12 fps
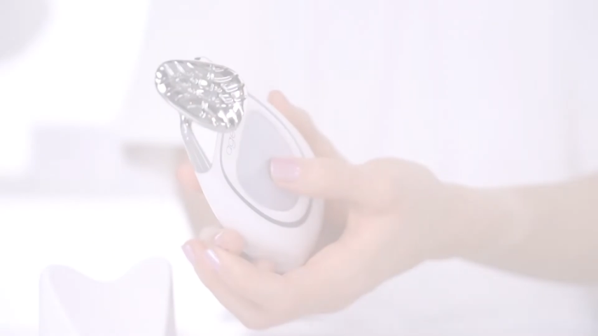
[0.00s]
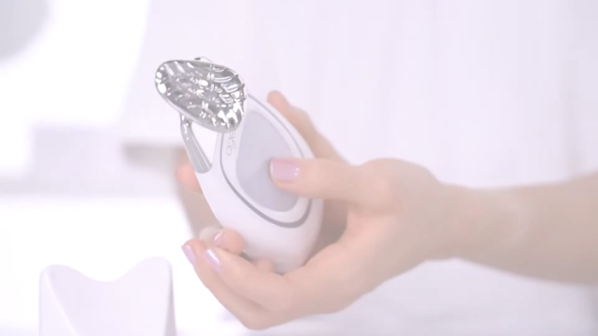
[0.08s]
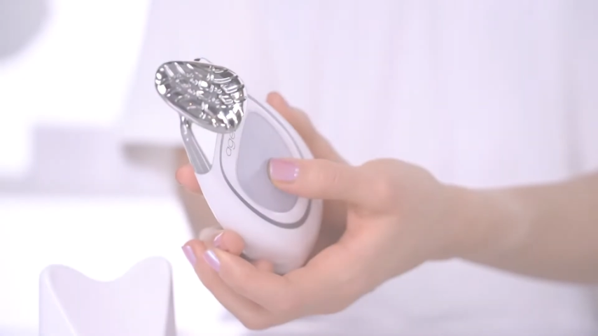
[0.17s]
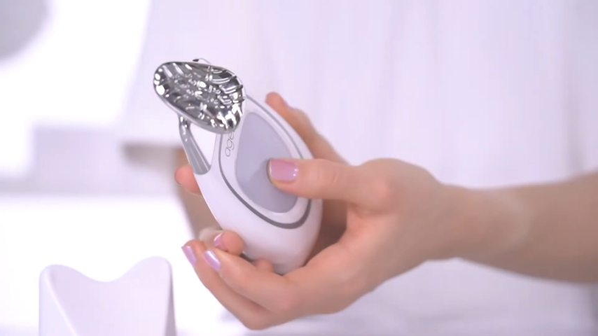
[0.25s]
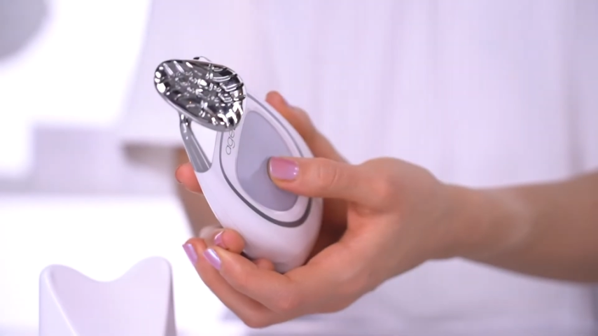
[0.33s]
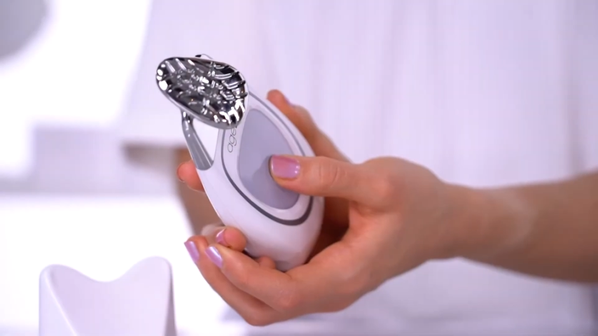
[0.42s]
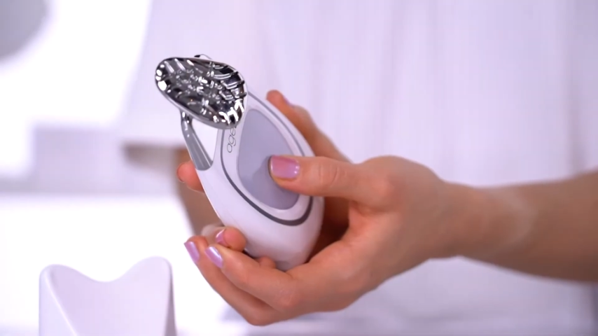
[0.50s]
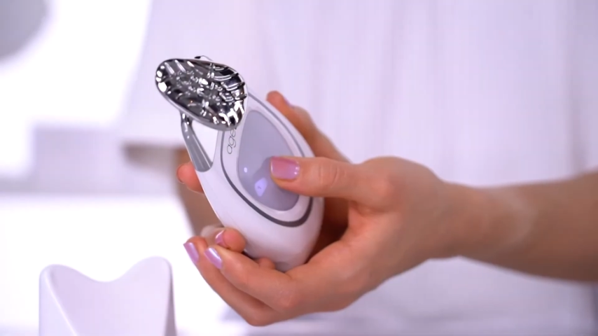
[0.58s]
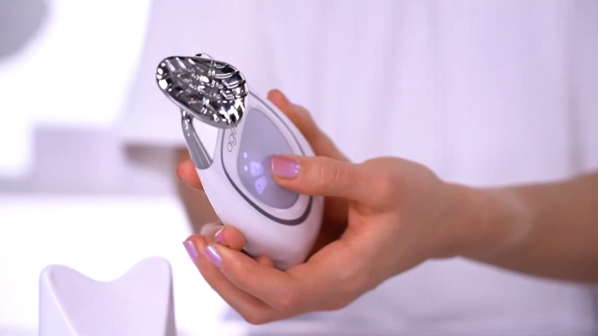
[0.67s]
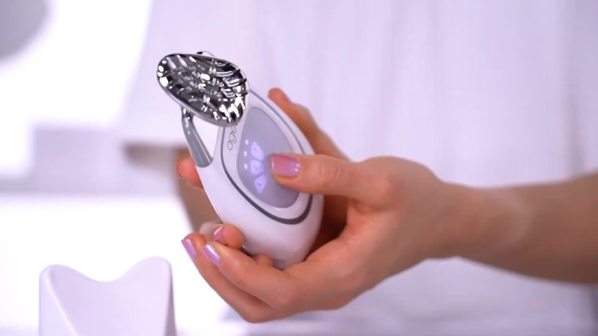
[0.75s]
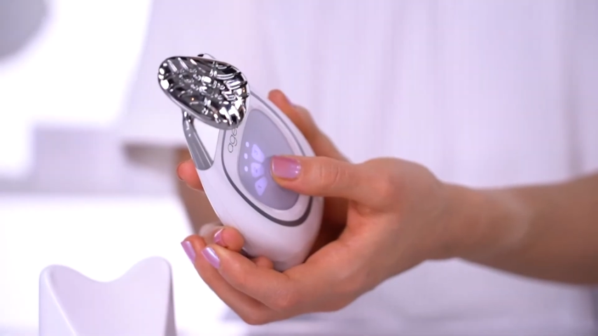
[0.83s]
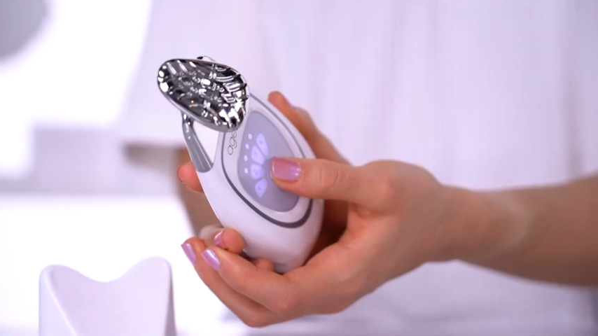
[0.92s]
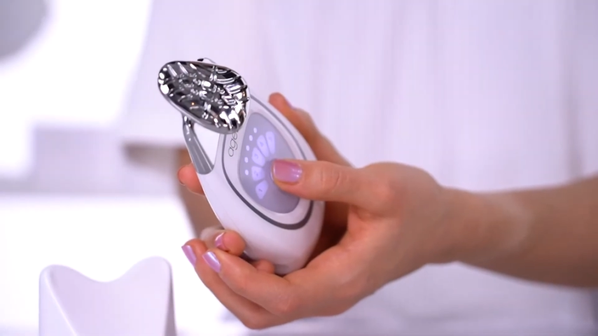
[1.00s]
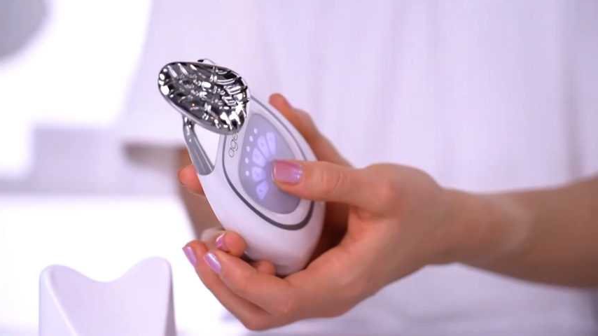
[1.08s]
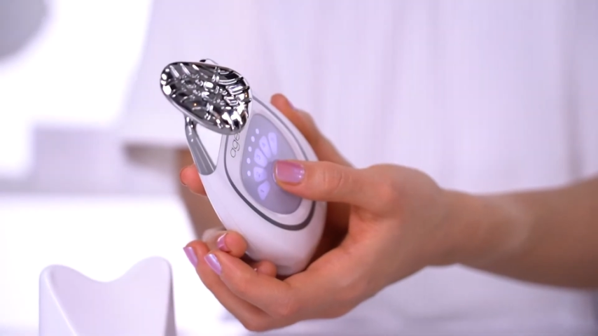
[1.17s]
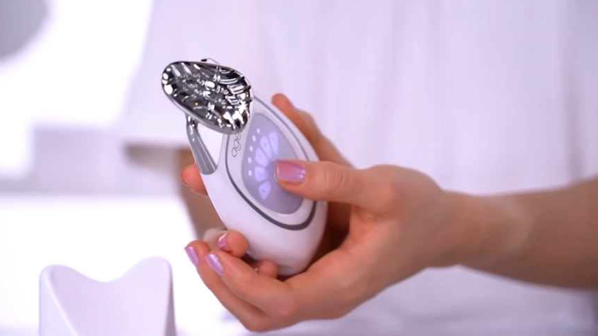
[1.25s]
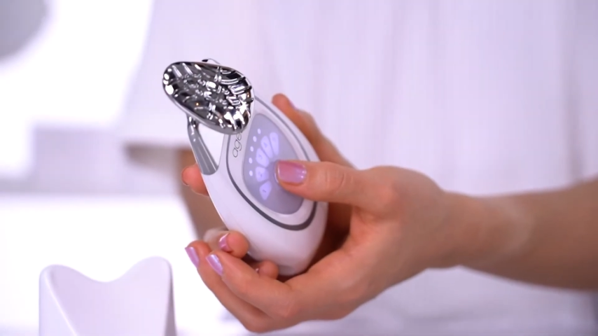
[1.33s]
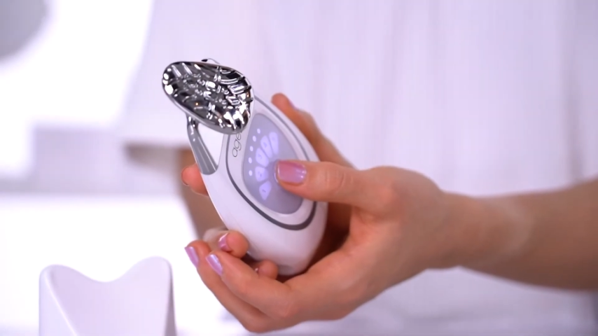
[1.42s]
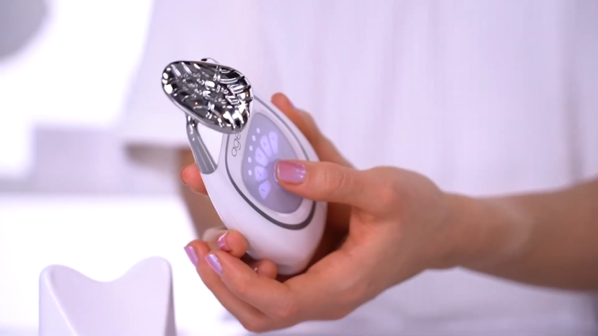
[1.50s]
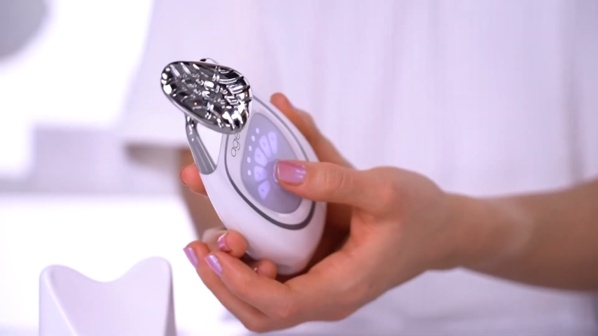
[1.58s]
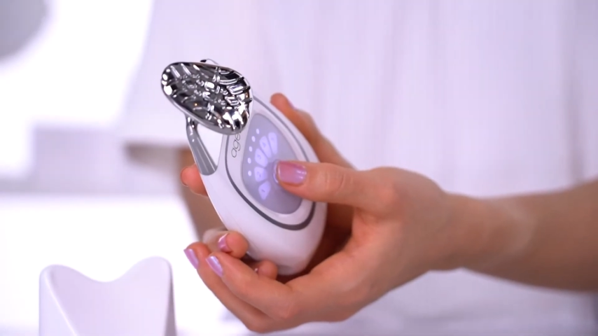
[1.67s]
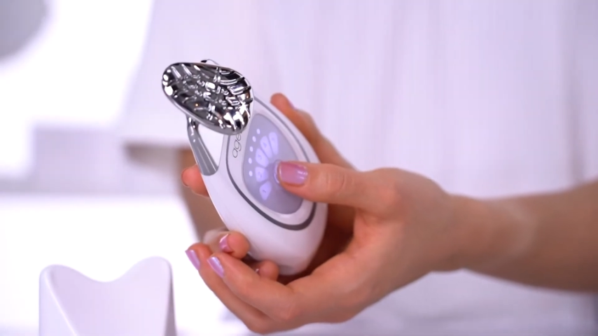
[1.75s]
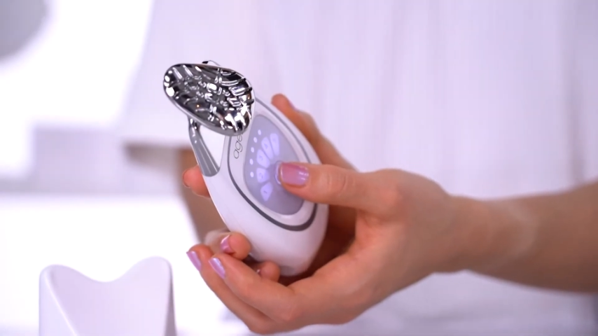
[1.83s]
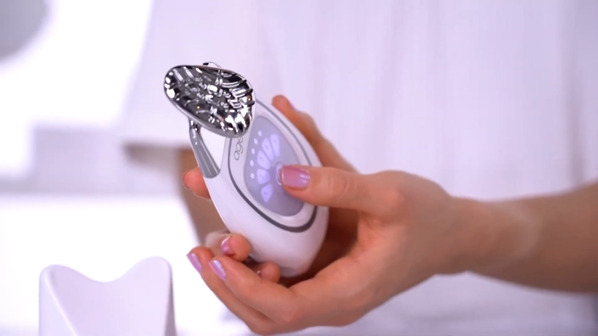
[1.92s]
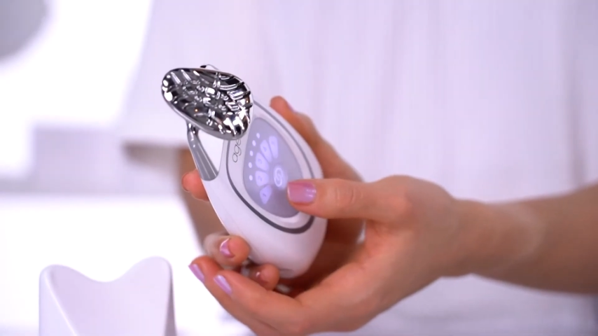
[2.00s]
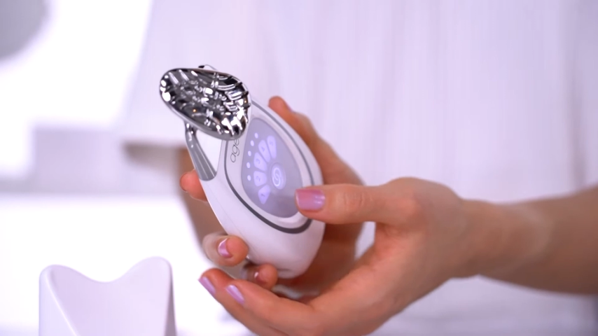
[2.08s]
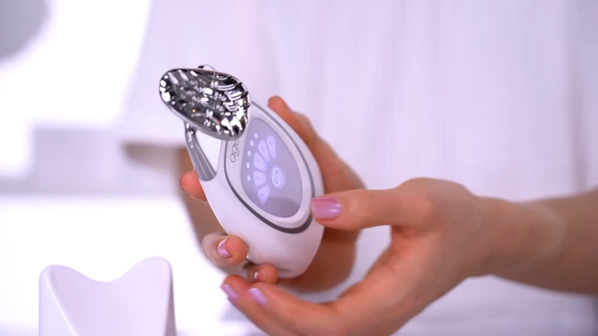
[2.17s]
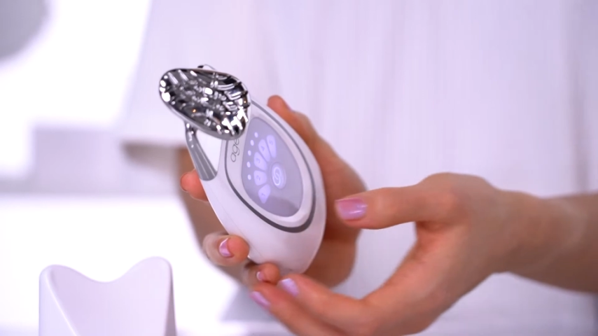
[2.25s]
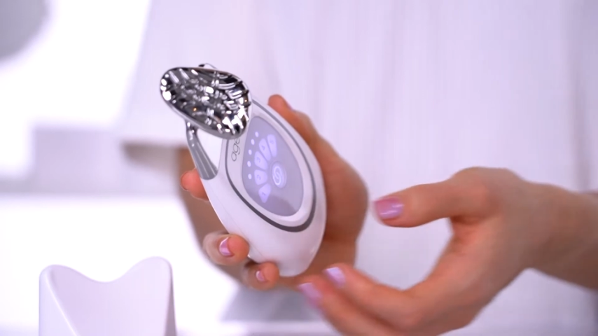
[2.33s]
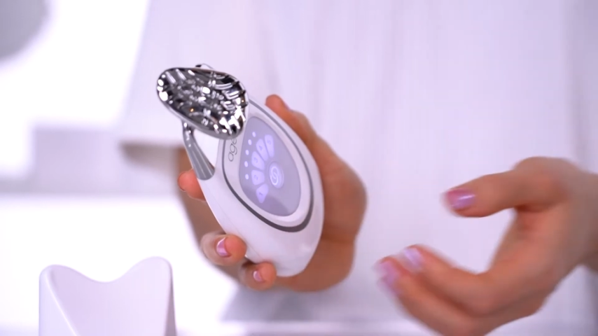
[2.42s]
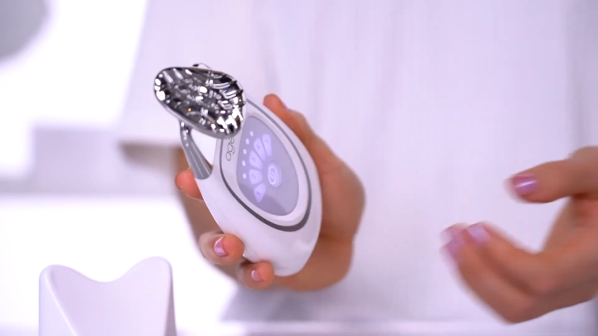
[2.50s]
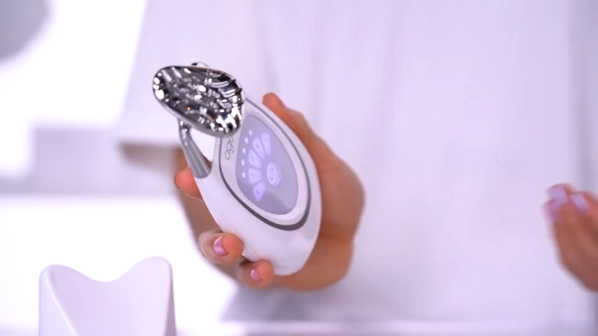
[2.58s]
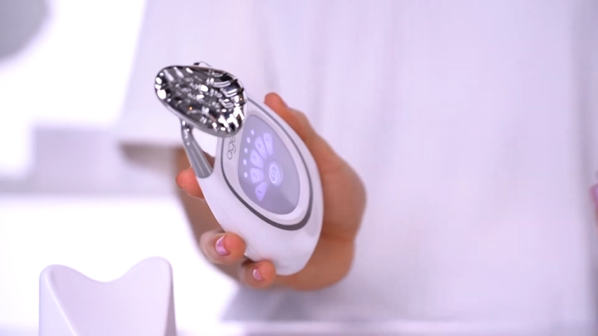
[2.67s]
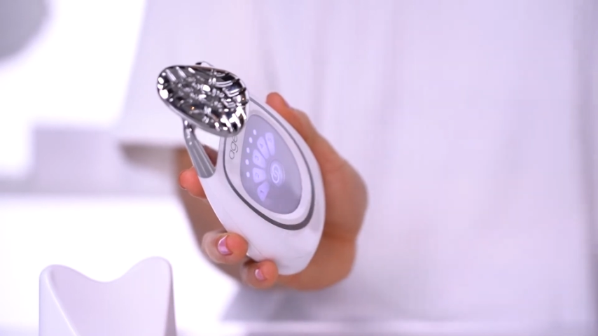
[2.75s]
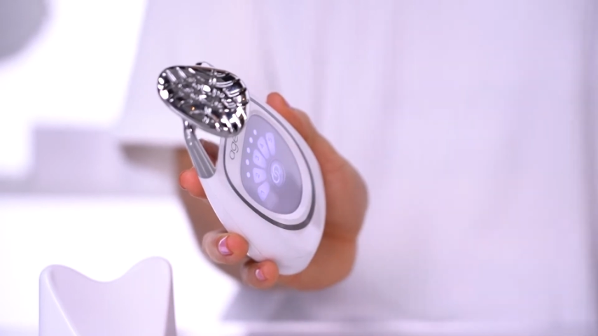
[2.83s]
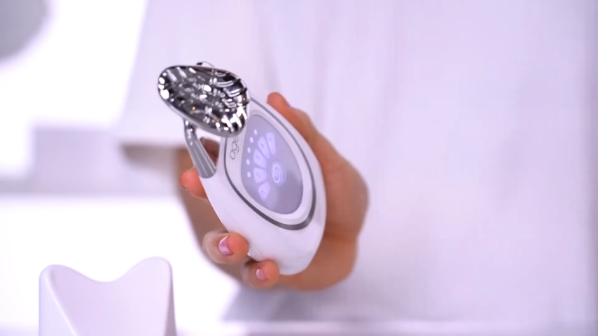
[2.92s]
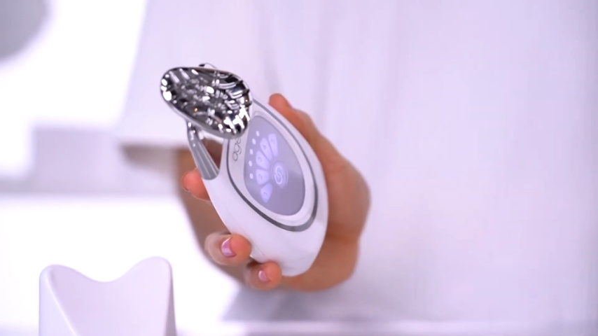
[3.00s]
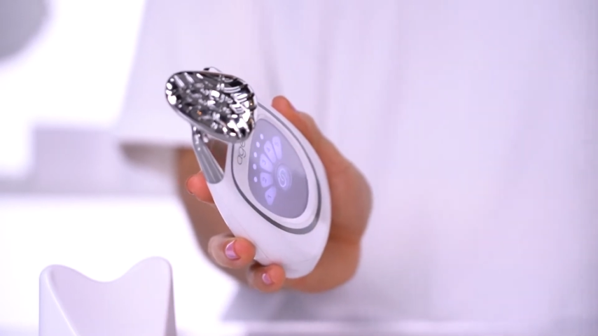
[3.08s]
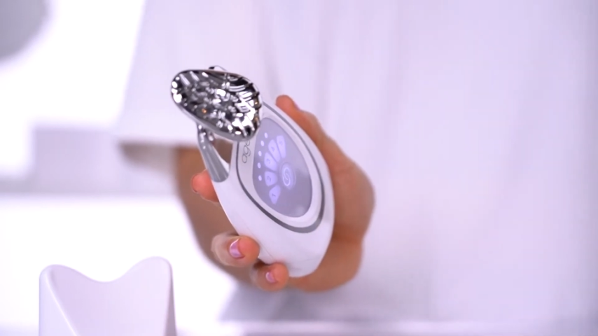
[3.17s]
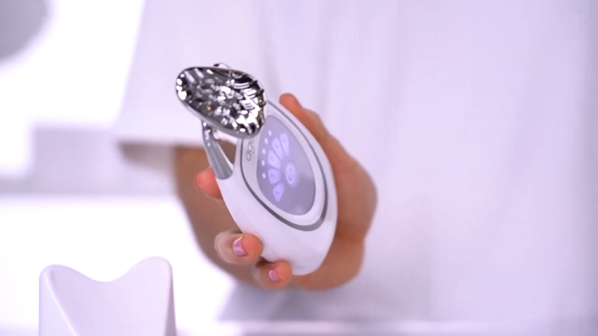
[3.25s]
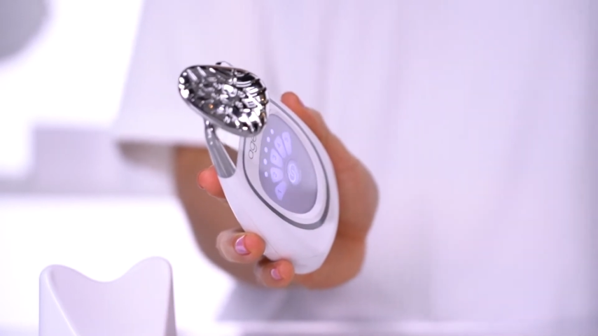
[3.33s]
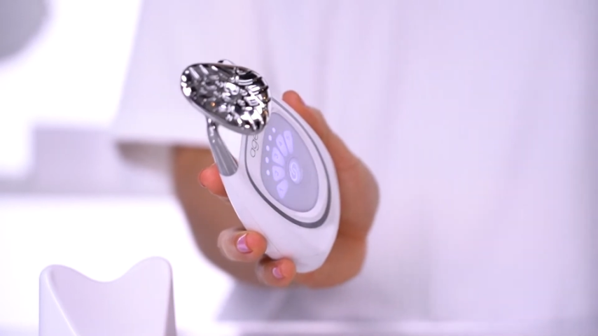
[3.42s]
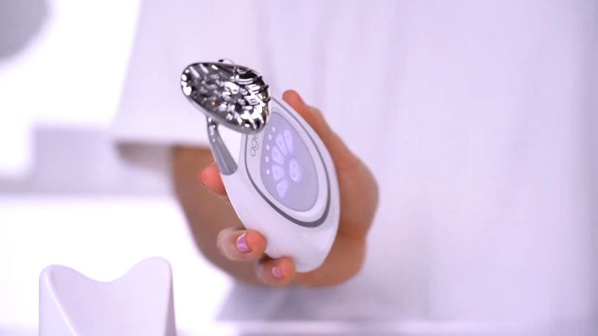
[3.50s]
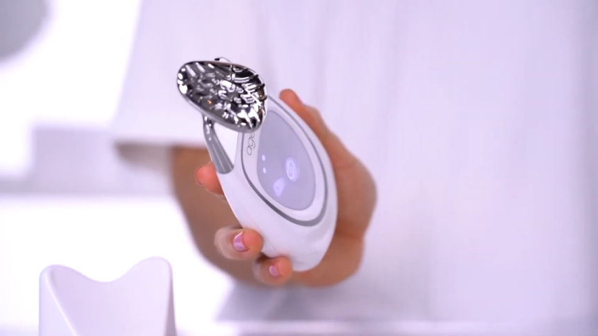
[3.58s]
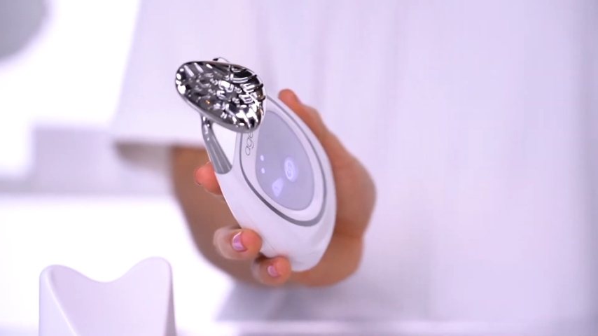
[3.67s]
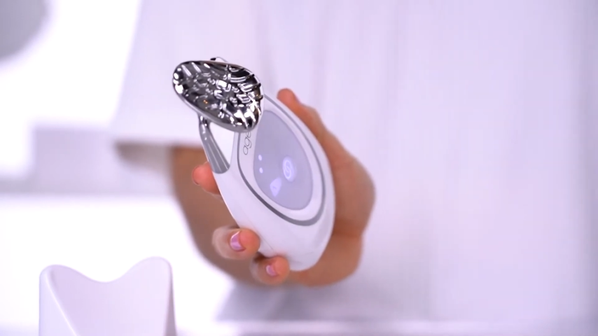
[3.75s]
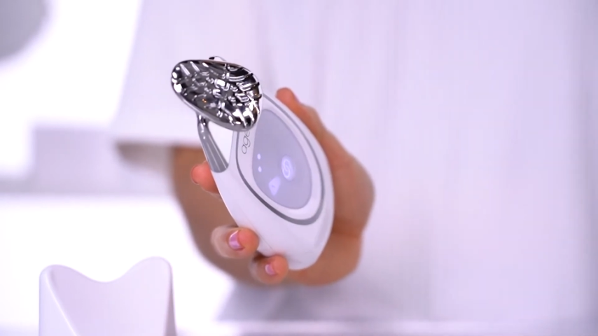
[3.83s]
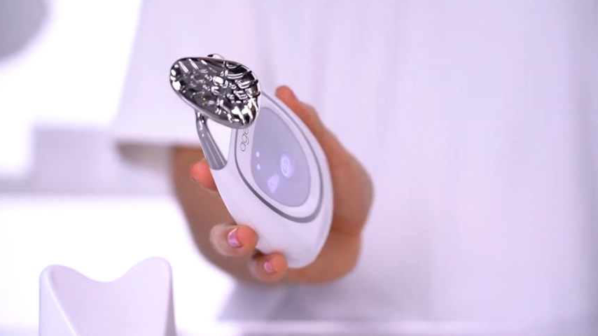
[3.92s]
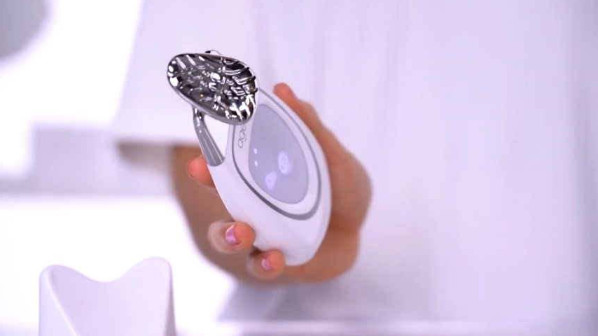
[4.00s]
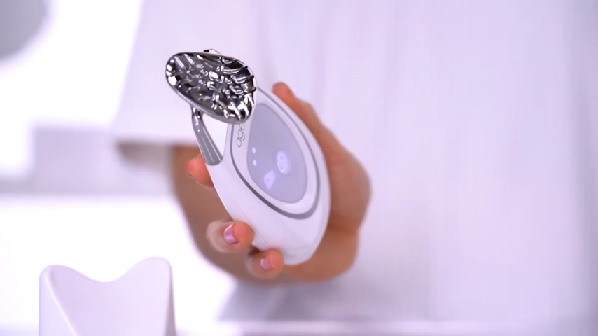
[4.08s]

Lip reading: Nobody's mouth can be seen.